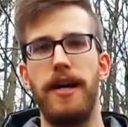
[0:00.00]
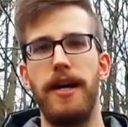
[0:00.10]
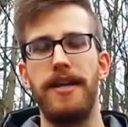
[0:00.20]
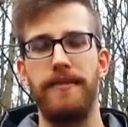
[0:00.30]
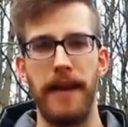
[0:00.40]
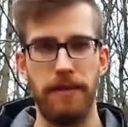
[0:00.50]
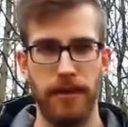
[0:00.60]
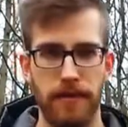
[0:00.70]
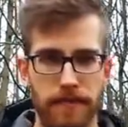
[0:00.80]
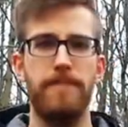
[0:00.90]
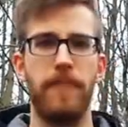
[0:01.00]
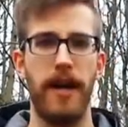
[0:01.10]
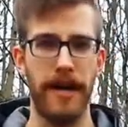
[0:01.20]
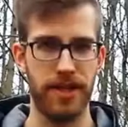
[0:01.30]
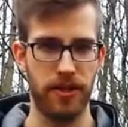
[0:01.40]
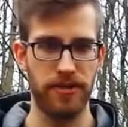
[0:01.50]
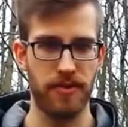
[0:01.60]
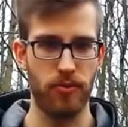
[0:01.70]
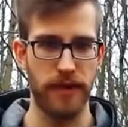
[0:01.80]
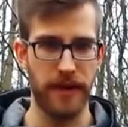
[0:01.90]
and available. I chose
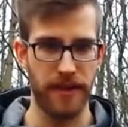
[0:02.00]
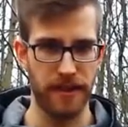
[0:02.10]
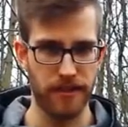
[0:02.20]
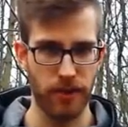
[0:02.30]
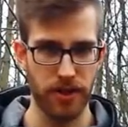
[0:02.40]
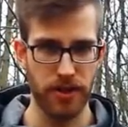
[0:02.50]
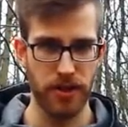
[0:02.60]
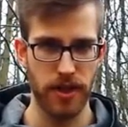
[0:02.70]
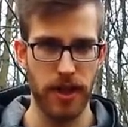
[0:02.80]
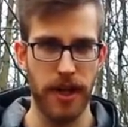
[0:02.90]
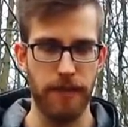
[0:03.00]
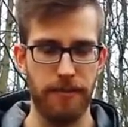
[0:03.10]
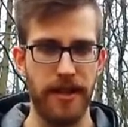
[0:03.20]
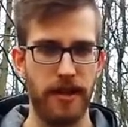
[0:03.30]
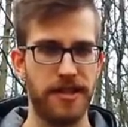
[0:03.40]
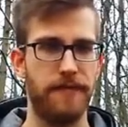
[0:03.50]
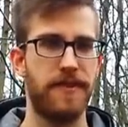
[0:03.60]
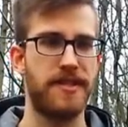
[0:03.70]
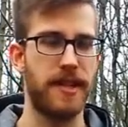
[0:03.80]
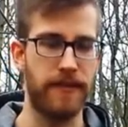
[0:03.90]
to wear this watch because of
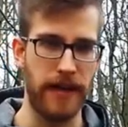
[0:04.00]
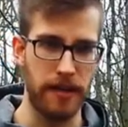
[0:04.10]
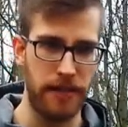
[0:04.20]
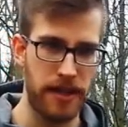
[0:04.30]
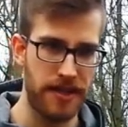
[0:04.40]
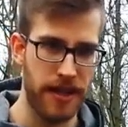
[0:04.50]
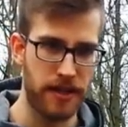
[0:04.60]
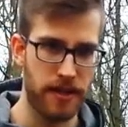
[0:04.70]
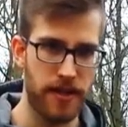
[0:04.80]
its availability